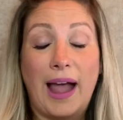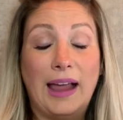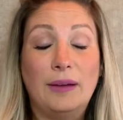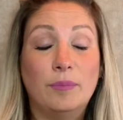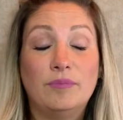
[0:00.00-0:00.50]

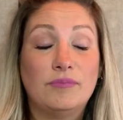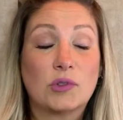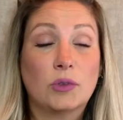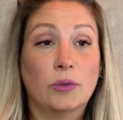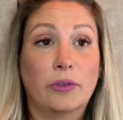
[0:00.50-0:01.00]
I
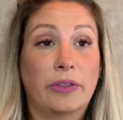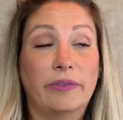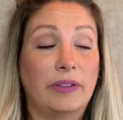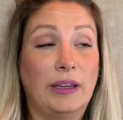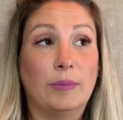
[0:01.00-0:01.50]

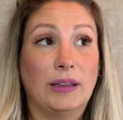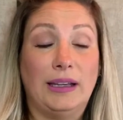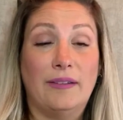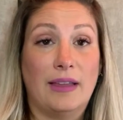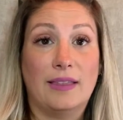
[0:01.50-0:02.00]
truthfully
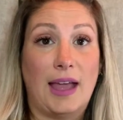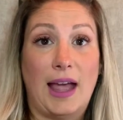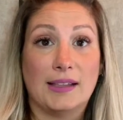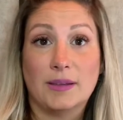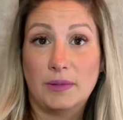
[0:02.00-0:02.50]
believe that that
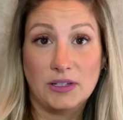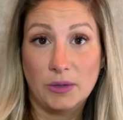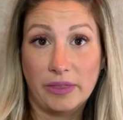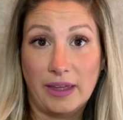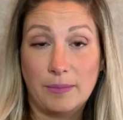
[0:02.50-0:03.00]
had something to do
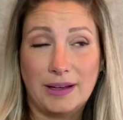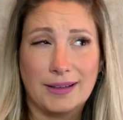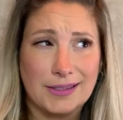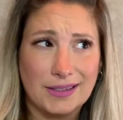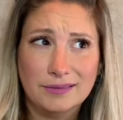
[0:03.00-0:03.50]
with it,
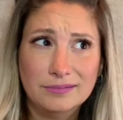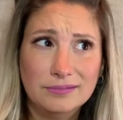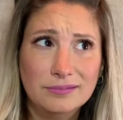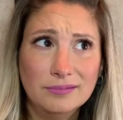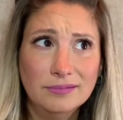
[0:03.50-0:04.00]
because
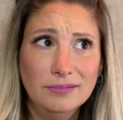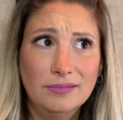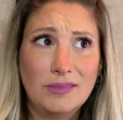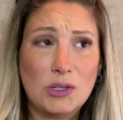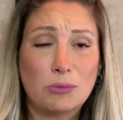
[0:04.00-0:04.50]

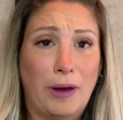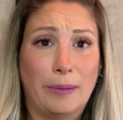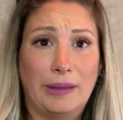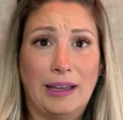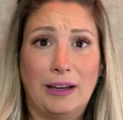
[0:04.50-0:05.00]
just
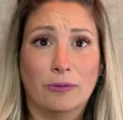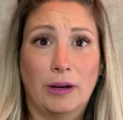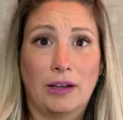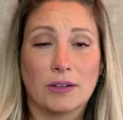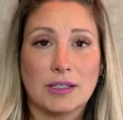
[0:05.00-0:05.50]
randomly getting a
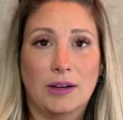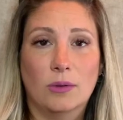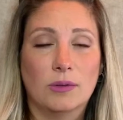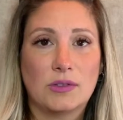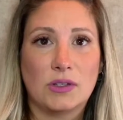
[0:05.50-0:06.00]
regular
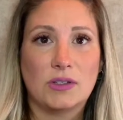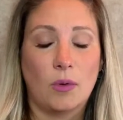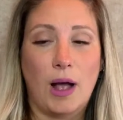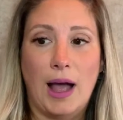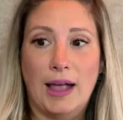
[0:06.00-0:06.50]
cycle is just
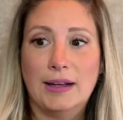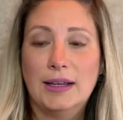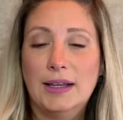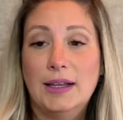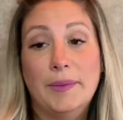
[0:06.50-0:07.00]
so odd.
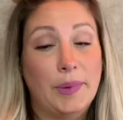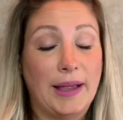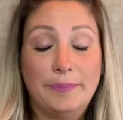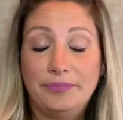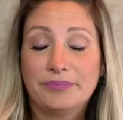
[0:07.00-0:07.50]

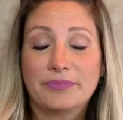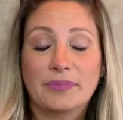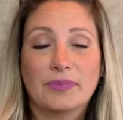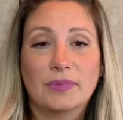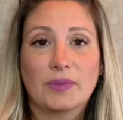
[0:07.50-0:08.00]
But
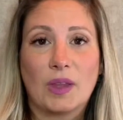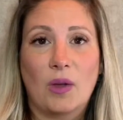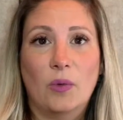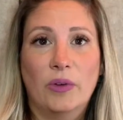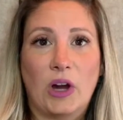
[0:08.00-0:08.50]

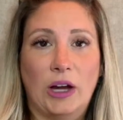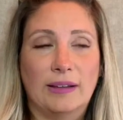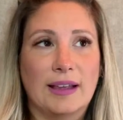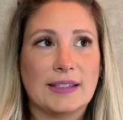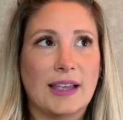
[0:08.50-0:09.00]

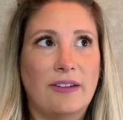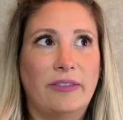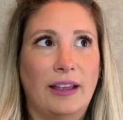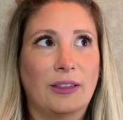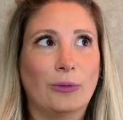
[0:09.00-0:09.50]
regardless, I
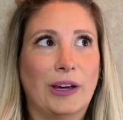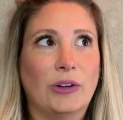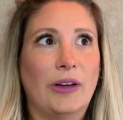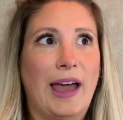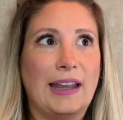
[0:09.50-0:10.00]
feel like the
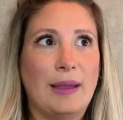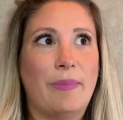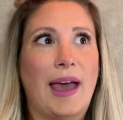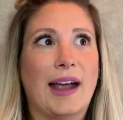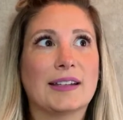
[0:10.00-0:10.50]
oregano had an
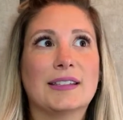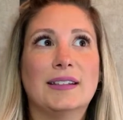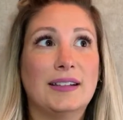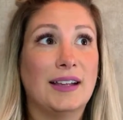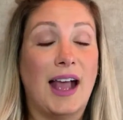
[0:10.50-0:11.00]
impact.
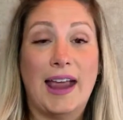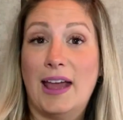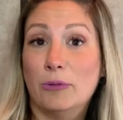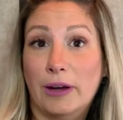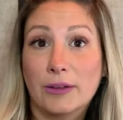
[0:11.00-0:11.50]
I
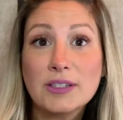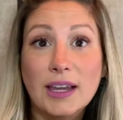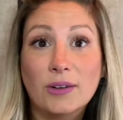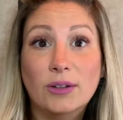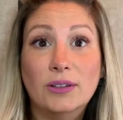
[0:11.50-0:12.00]
had a regular
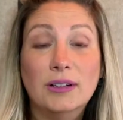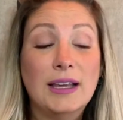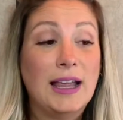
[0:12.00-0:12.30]
cycle.